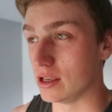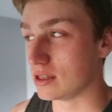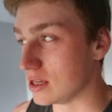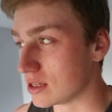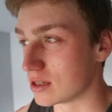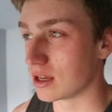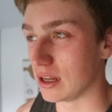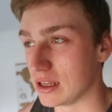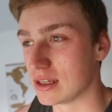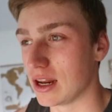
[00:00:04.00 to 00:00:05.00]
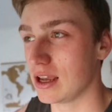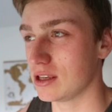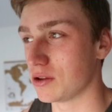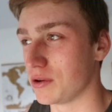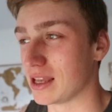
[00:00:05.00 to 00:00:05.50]
It's Easter Sunday today,
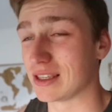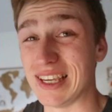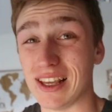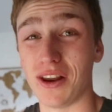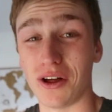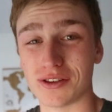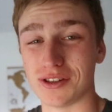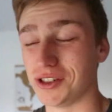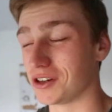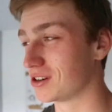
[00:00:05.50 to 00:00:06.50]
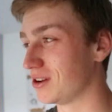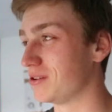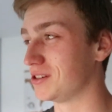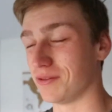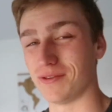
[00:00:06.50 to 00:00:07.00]
so we get to eat lots of chocolate,
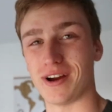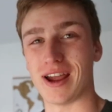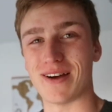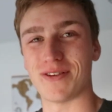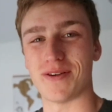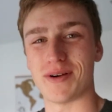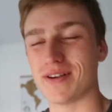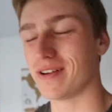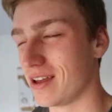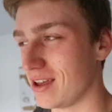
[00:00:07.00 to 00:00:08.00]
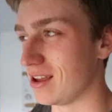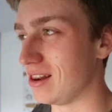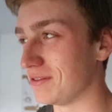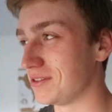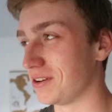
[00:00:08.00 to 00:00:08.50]
which I'm very happy about.
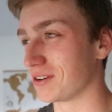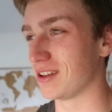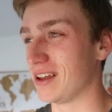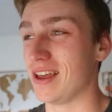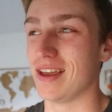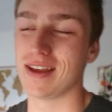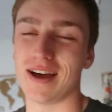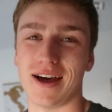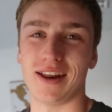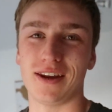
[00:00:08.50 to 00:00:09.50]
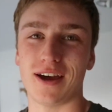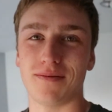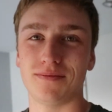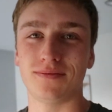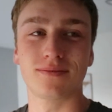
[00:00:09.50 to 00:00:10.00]
We love chocolate. And
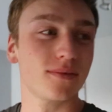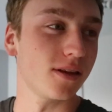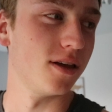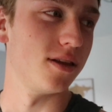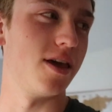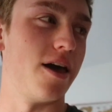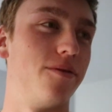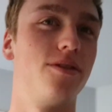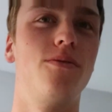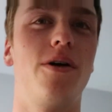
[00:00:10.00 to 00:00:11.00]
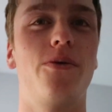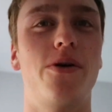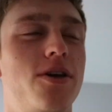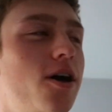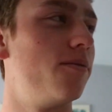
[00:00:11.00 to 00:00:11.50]
um, yeah, when I
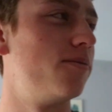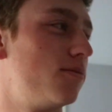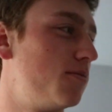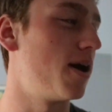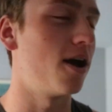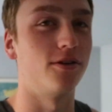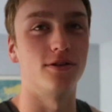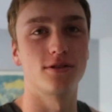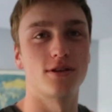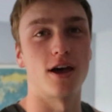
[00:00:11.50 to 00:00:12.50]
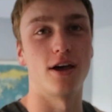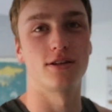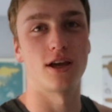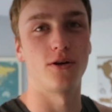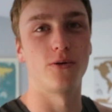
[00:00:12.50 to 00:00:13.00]
woke up, the parents uh,
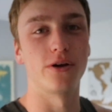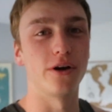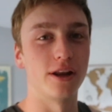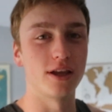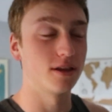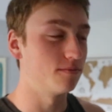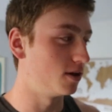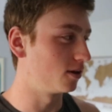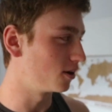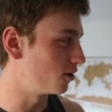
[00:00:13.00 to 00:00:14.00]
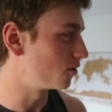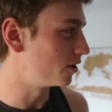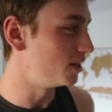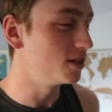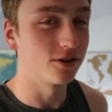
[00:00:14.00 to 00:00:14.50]
said, oh, we got an, me and Chloe
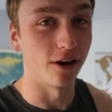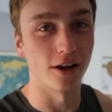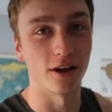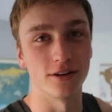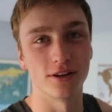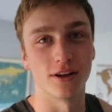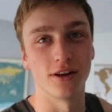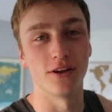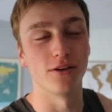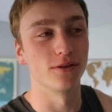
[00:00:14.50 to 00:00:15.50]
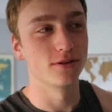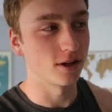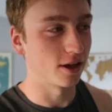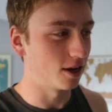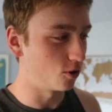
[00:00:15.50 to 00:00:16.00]
got an Easter egg hunt to do. It's
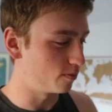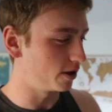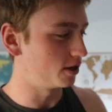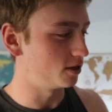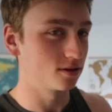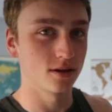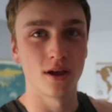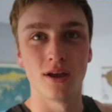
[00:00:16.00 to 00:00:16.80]
like little bunnies